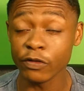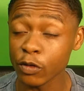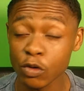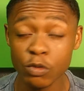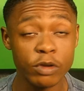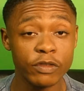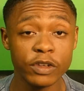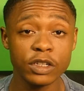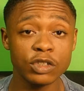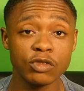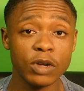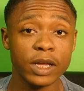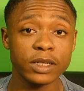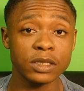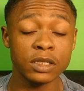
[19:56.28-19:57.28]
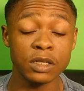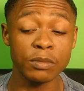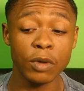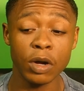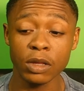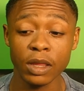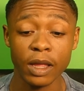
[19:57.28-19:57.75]
full within his rights to
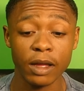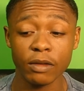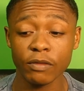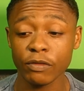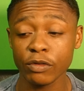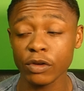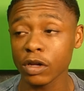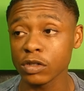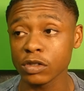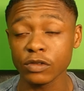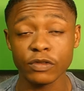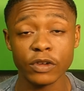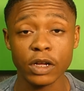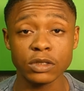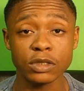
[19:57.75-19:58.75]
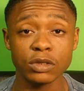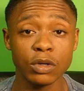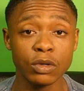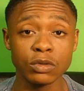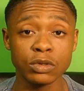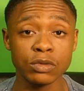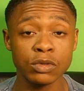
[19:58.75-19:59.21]
demand that 300,000
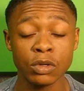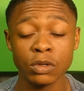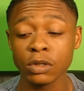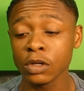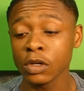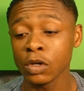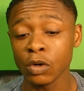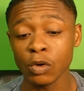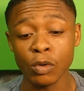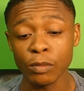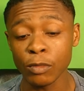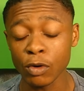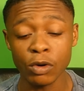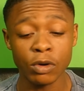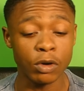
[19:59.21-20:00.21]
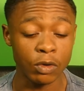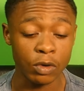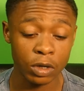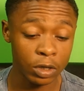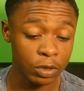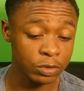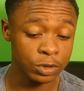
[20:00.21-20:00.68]
ozils on or more or
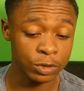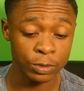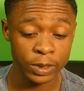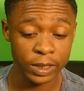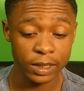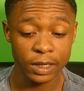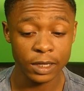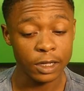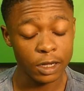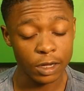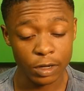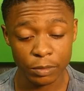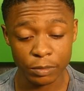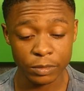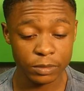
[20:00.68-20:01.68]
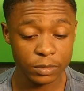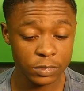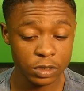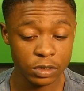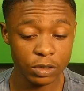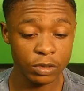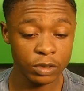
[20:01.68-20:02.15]
close to it,
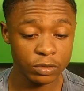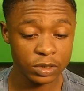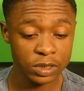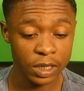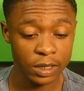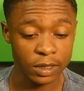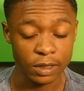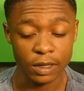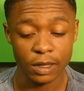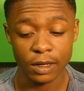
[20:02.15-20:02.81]
you know, he'll stay.